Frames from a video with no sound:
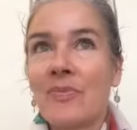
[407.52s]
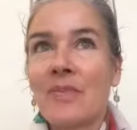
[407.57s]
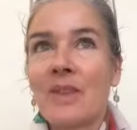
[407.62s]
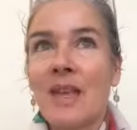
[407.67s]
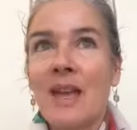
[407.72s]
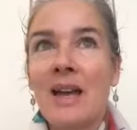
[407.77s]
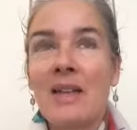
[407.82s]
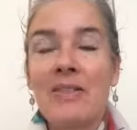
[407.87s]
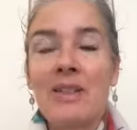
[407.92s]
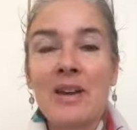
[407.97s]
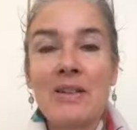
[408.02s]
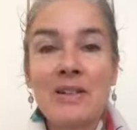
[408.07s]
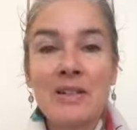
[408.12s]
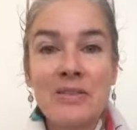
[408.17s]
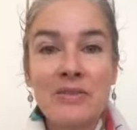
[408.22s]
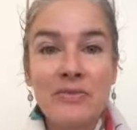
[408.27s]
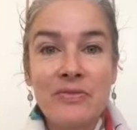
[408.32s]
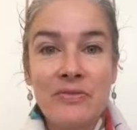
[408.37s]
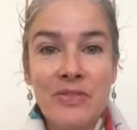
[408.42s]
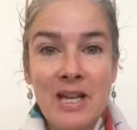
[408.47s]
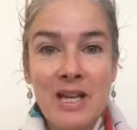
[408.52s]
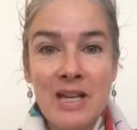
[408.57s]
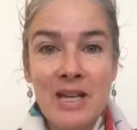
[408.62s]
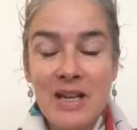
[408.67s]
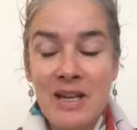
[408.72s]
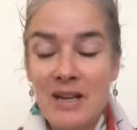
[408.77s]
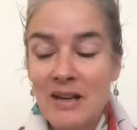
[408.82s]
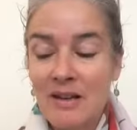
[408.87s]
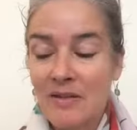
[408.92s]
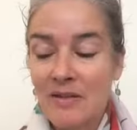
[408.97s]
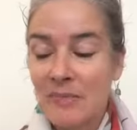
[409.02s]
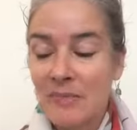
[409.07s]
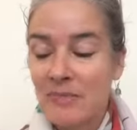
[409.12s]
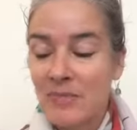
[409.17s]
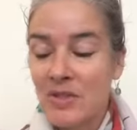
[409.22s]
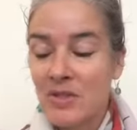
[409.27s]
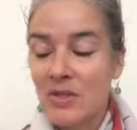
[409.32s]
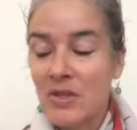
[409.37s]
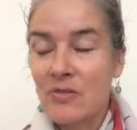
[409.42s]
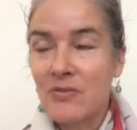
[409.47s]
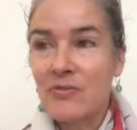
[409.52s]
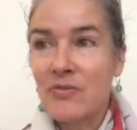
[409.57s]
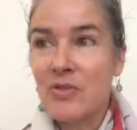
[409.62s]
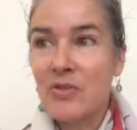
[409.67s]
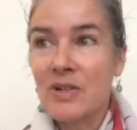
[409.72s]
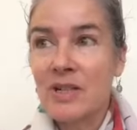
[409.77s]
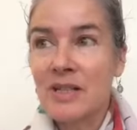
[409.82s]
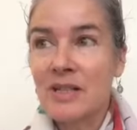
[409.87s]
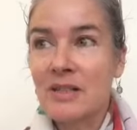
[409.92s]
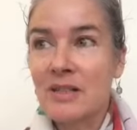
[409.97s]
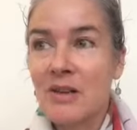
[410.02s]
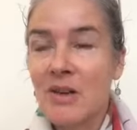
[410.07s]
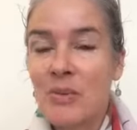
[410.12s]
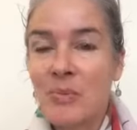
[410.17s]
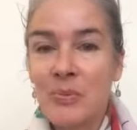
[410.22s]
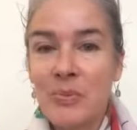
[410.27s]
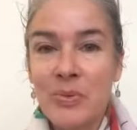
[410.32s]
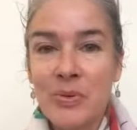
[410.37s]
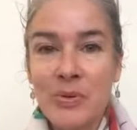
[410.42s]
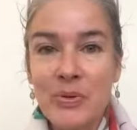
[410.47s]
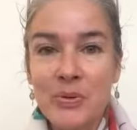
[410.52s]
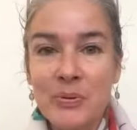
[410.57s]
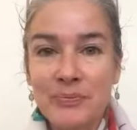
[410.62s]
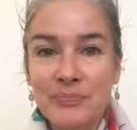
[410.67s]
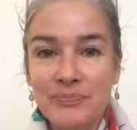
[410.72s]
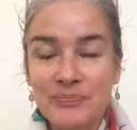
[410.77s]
and there is a fear. So for example,